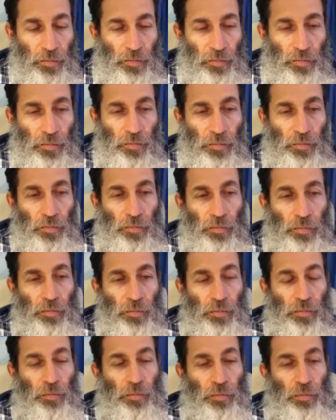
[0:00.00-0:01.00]

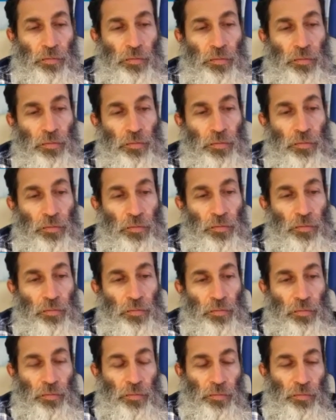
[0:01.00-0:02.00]

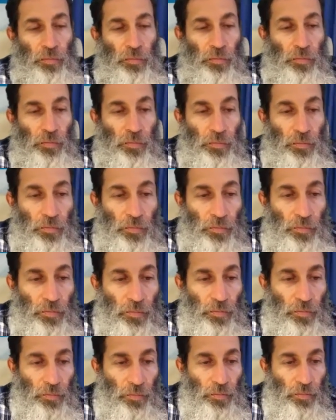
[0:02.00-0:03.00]

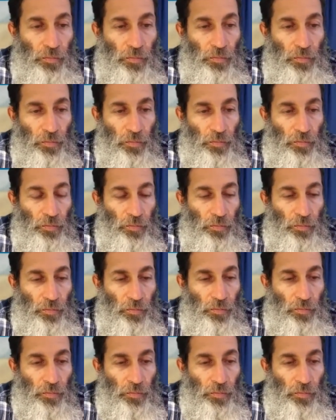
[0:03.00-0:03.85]
(not speaking)